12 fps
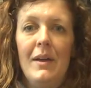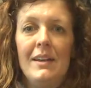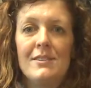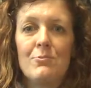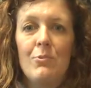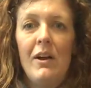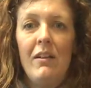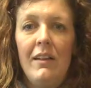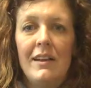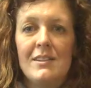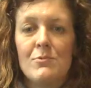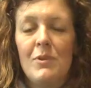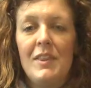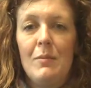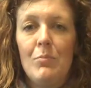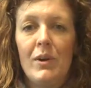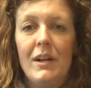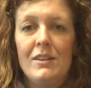as well as what they
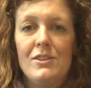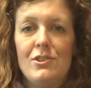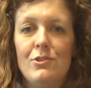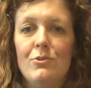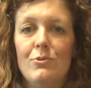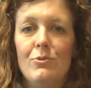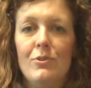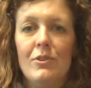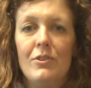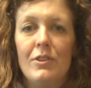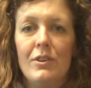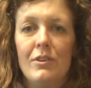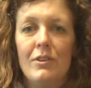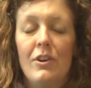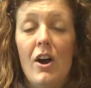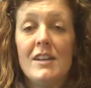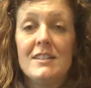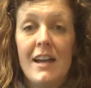bring to the
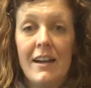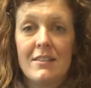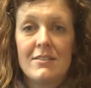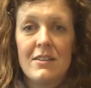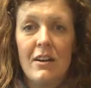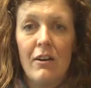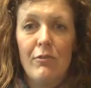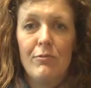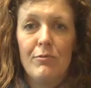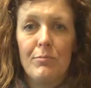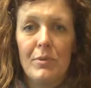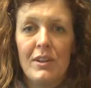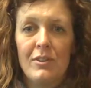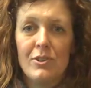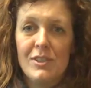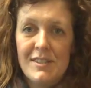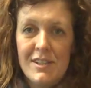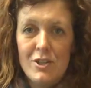context of
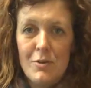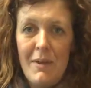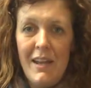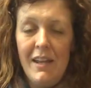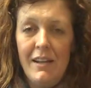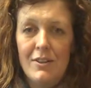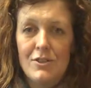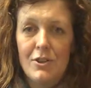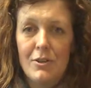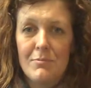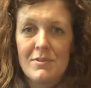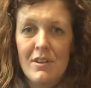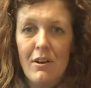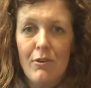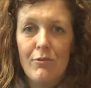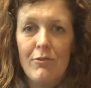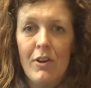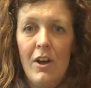political decision making in terms
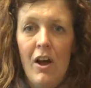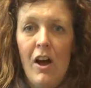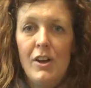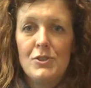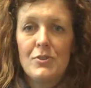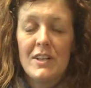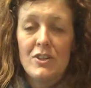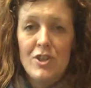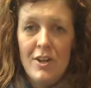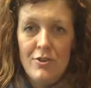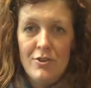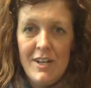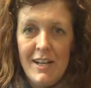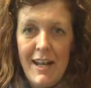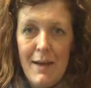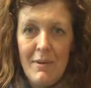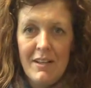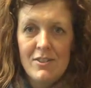of altering gender
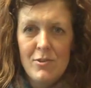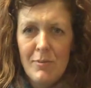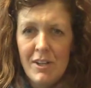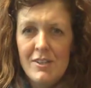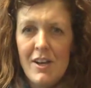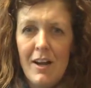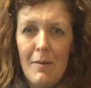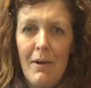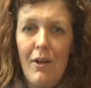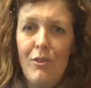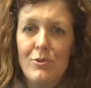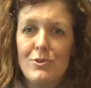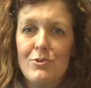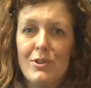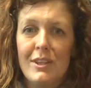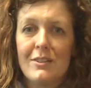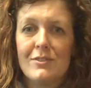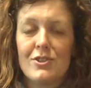dynamics. So I'm going to talk about those two
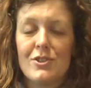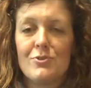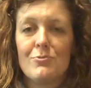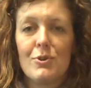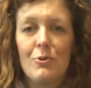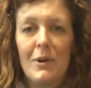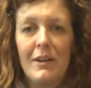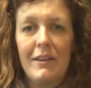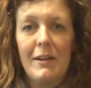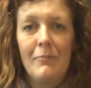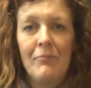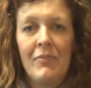things just real quickly.